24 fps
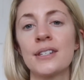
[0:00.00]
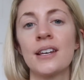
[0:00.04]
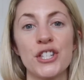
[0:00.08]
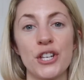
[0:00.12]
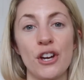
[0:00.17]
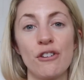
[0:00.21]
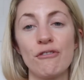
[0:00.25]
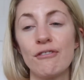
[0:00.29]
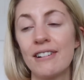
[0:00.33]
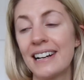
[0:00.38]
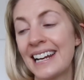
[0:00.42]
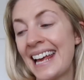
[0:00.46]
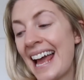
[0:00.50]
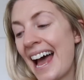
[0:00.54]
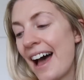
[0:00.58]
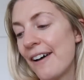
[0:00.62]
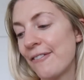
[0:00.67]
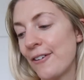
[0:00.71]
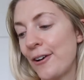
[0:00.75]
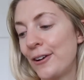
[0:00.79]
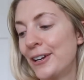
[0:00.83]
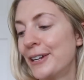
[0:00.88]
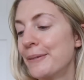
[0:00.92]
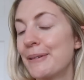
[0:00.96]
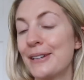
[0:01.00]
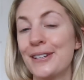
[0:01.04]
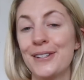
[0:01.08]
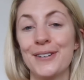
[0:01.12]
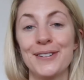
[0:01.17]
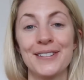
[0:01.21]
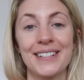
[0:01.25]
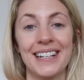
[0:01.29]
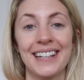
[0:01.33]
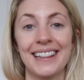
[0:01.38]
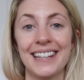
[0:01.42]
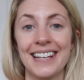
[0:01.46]
So I really have only been
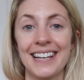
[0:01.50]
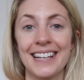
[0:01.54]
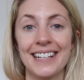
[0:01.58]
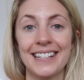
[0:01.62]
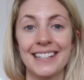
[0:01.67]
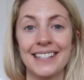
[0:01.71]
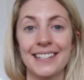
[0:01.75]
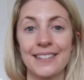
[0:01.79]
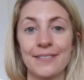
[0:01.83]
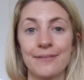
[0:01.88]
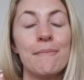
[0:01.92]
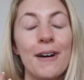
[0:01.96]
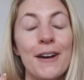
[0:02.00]
using this.